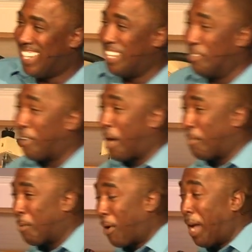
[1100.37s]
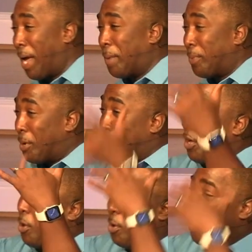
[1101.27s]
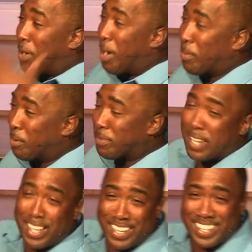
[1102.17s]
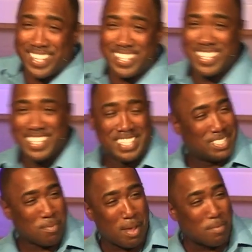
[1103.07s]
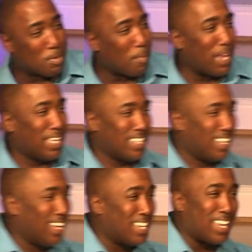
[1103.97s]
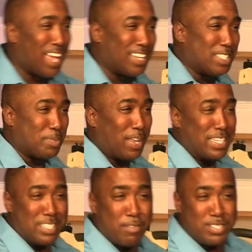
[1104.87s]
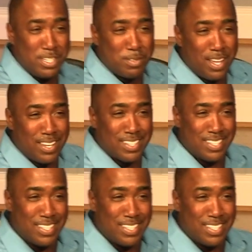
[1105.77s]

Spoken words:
In an environment where I had to put on the whole armor of God to be able to make it in and out of this place every single day.